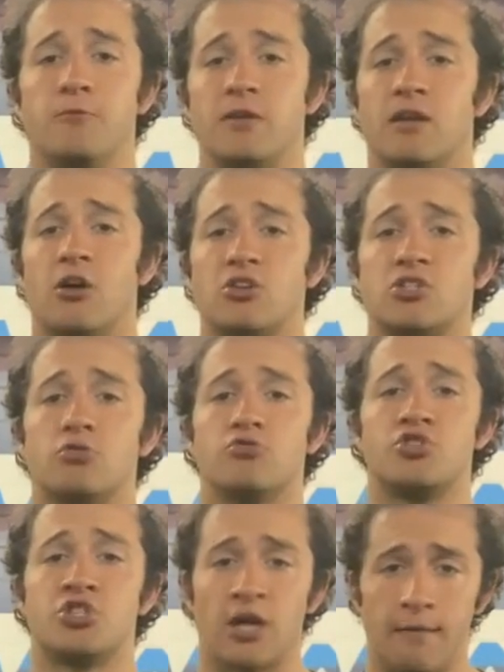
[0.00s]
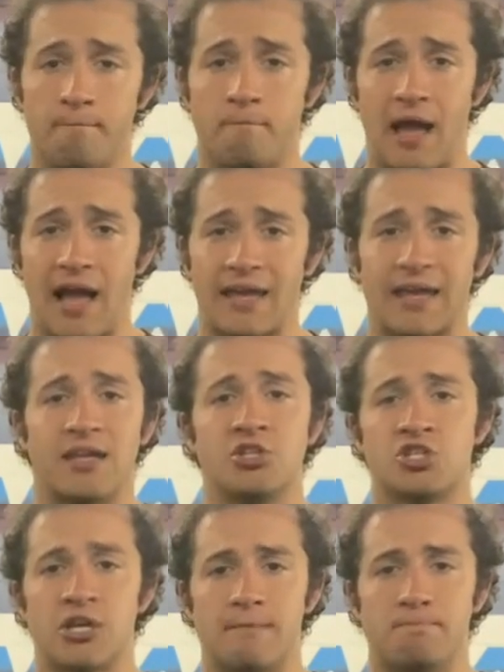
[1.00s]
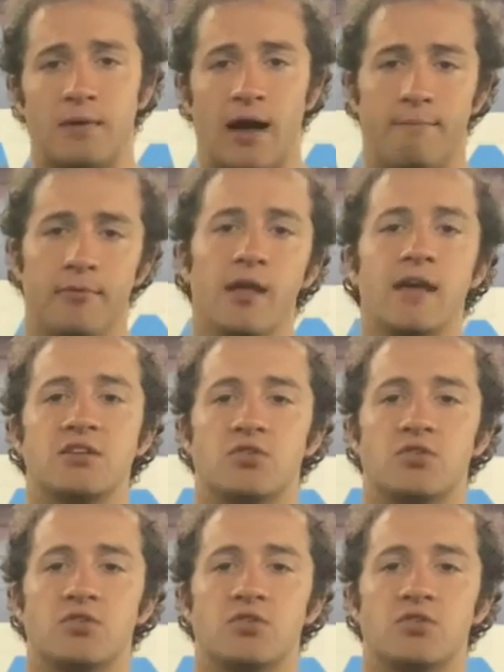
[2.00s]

We can also jump back and jump up.